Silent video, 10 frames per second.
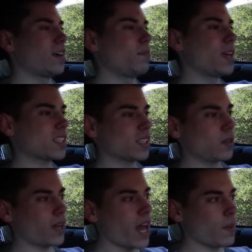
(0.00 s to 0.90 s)

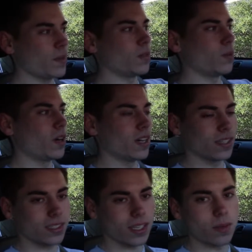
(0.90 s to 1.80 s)
Basically what happened
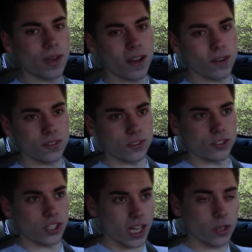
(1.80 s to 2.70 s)
was in about
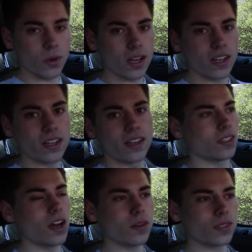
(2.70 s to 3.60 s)
January,
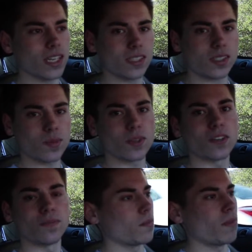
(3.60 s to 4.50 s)
no, it was late
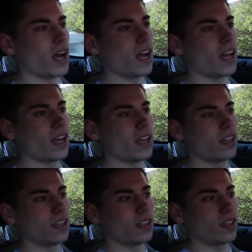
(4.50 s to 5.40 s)
December, my
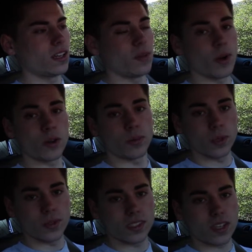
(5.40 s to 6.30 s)
motor
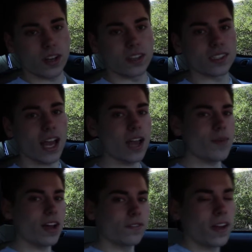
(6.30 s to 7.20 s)
blew in this car. It's a high
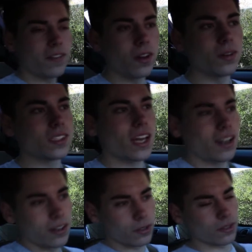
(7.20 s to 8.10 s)
mile 5.0, it's got
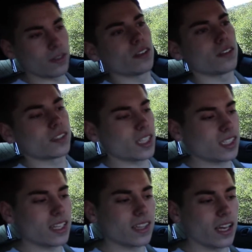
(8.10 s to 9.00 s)

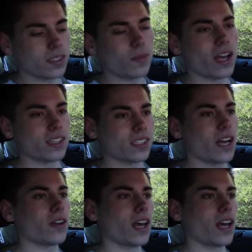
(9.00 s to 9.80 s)
116,000 miles now.